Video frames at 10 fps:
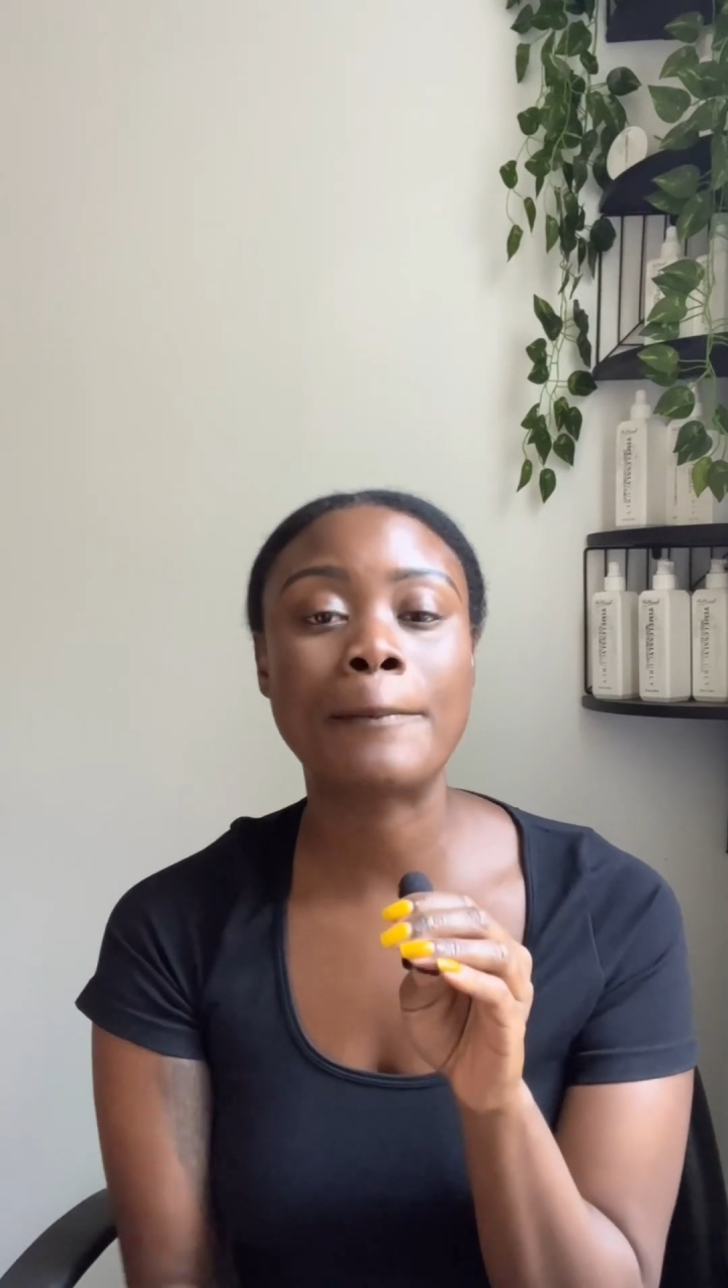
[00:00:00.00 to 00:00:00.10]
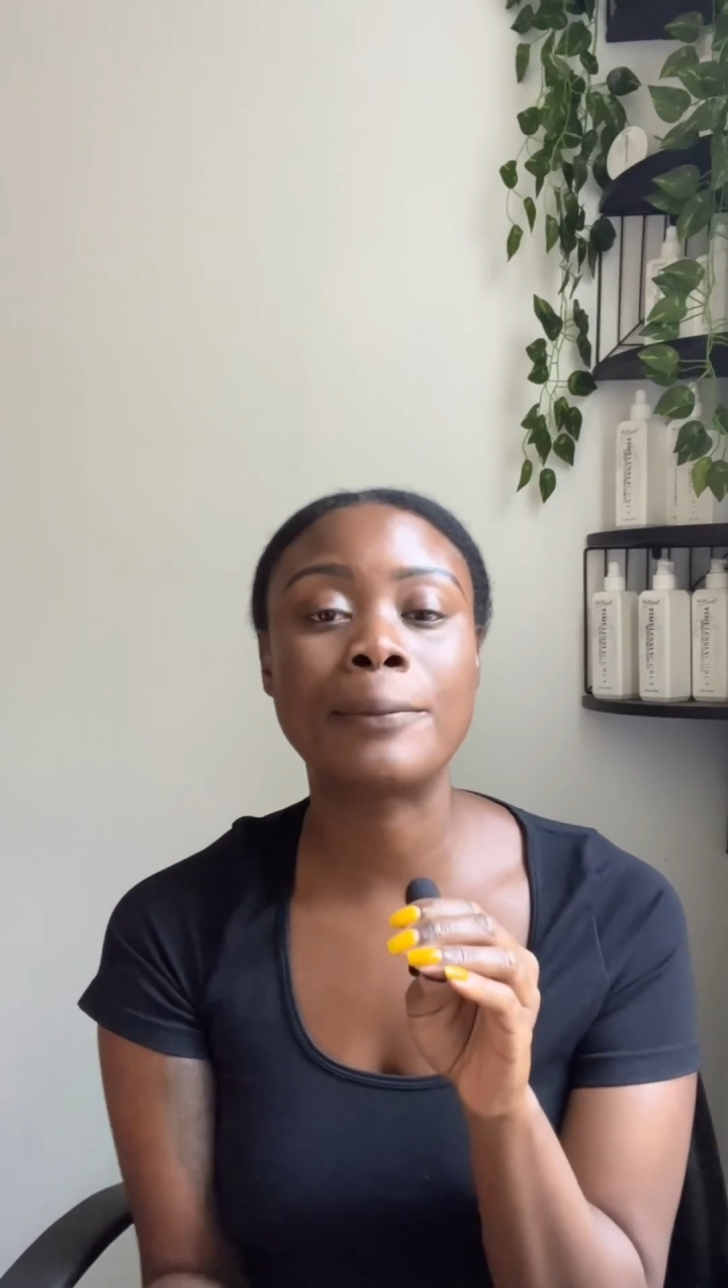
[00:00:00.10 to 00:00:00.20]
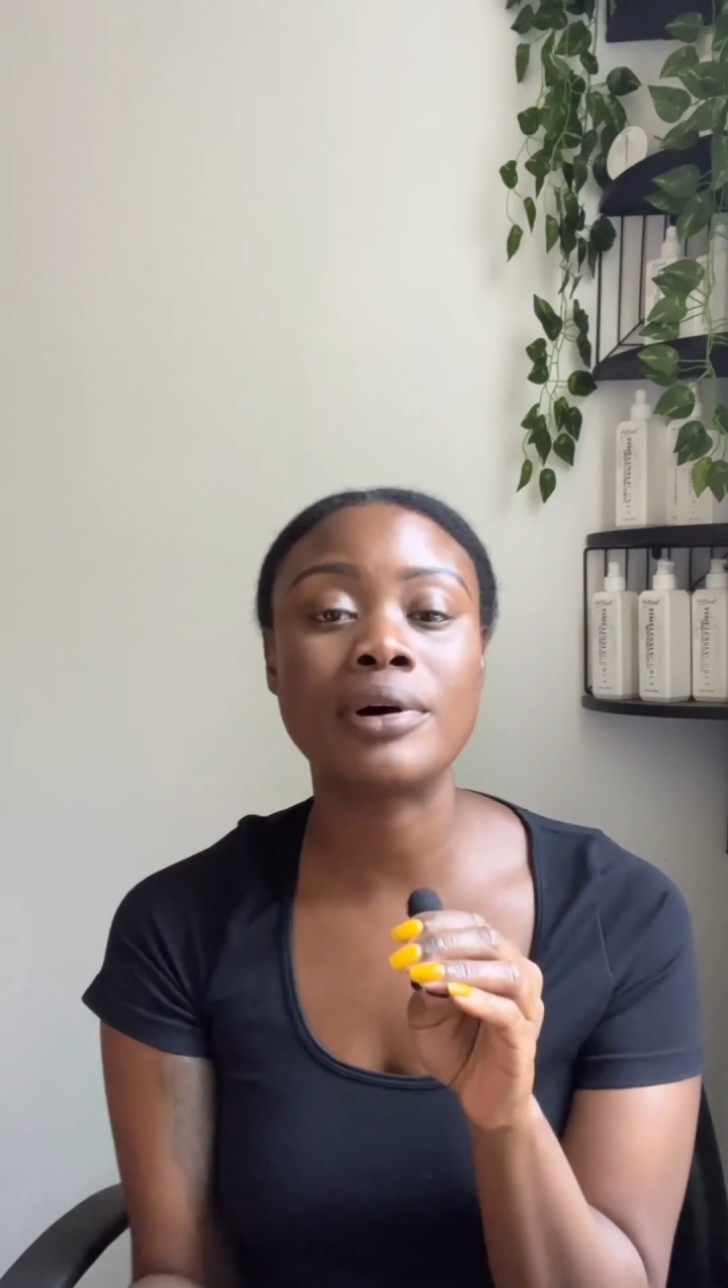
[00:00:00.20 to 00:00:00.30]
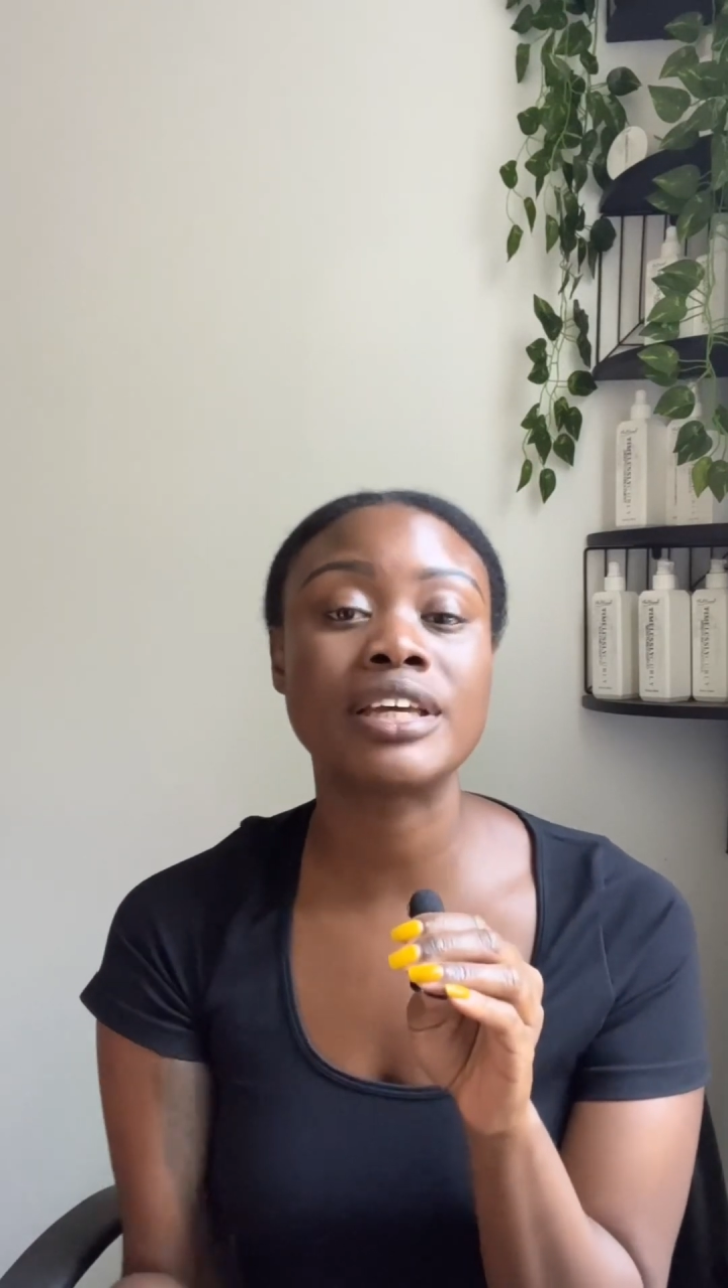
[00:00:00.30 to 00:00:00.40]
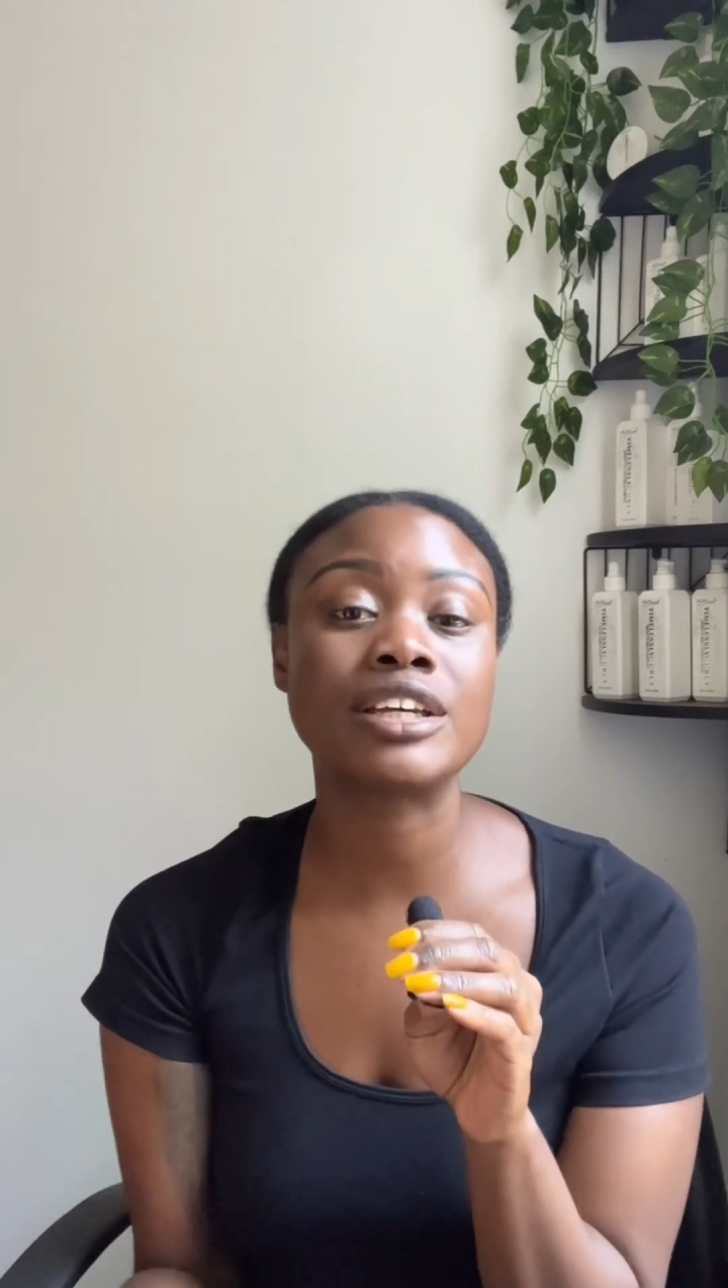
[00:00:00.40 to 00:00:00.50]

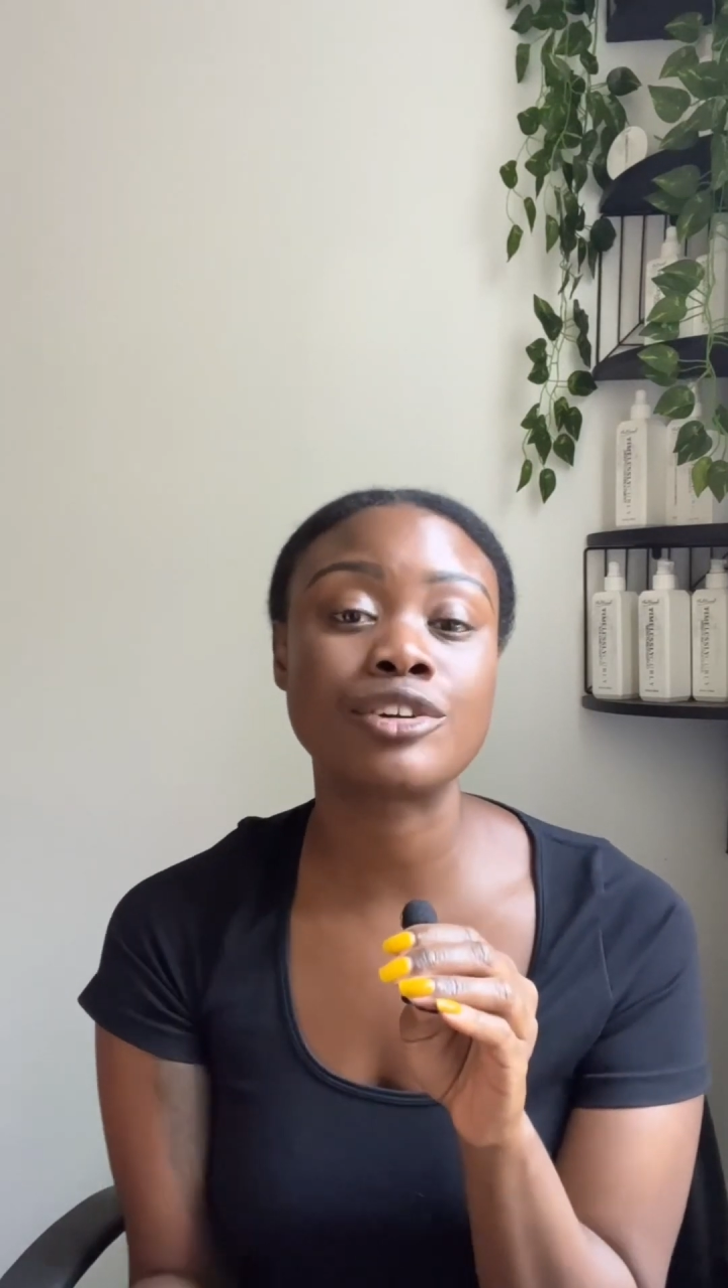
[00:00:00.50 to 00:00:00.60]
booking